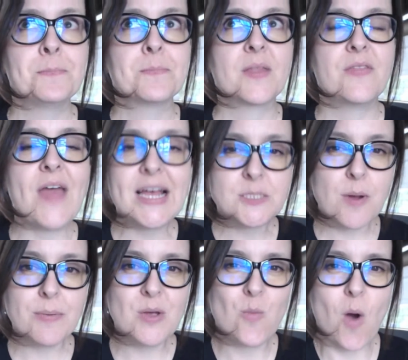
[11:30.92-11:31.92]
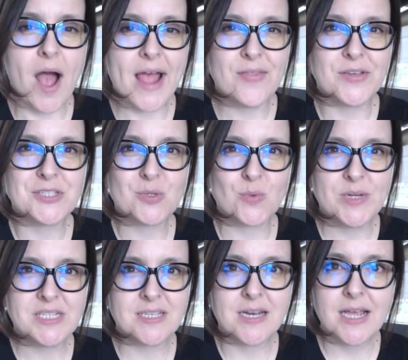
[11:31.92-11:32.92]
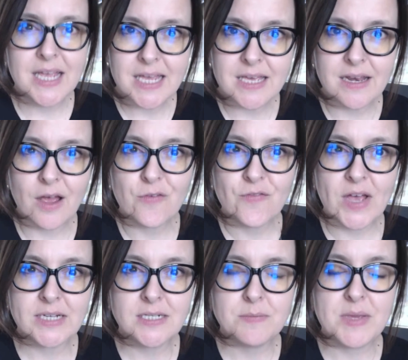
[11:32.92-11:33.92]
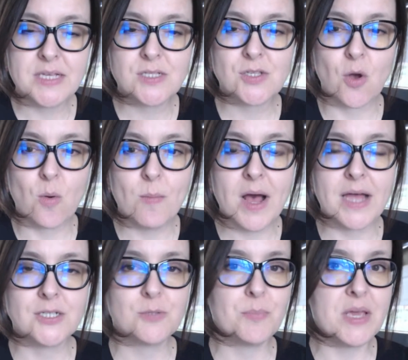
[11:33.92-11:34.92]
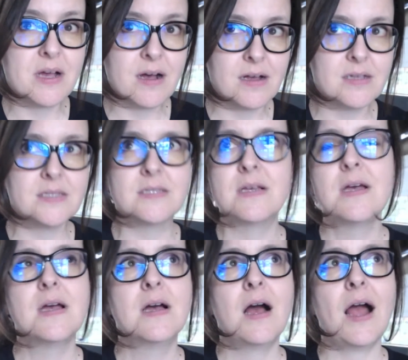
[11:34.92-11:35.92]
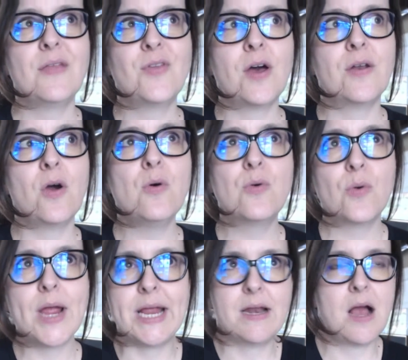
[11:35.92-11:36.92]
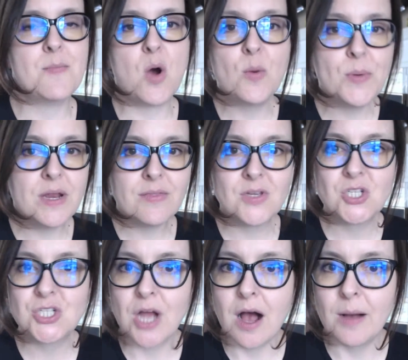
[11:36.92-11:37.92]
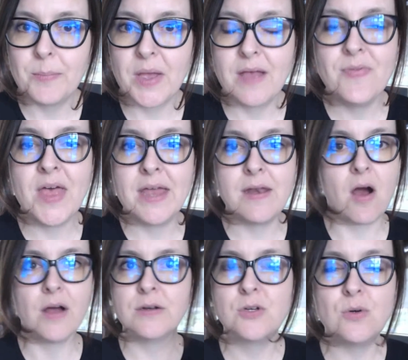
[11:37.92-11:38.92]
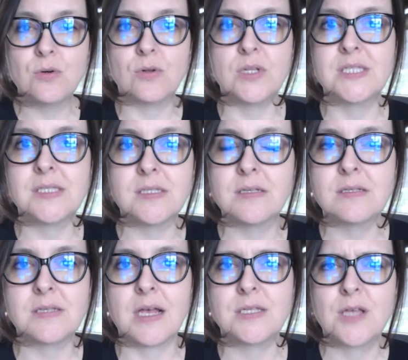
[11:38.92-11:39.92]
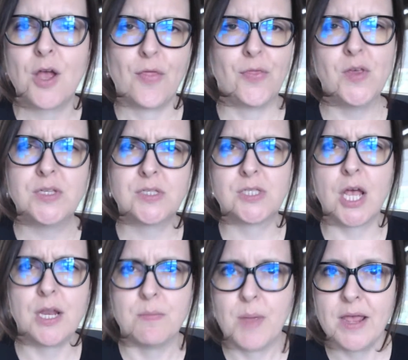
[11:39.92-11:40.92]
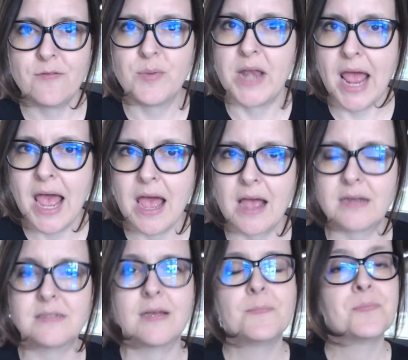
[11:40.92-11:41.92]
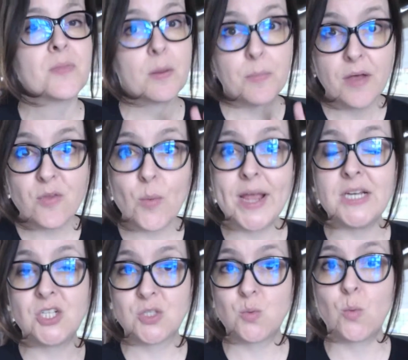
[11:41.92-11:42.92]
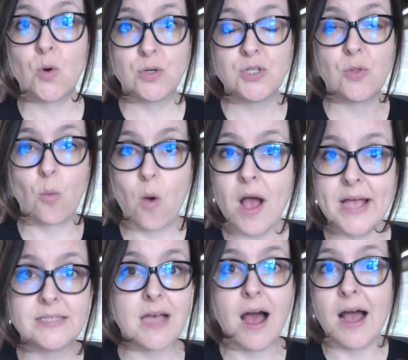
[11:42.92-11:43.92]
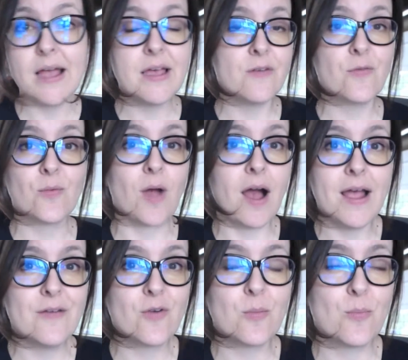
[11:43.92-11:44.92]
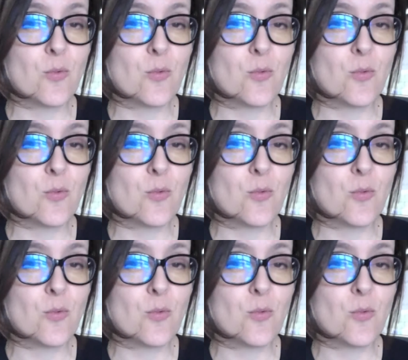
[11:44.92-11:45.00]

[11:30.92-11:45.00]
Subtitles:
that's probably why this recent hit affected me so much, because I thought, oh great, I'm opening this shop, and then on Google it still says this site may have been hacked. By the way, just word to the wise, I have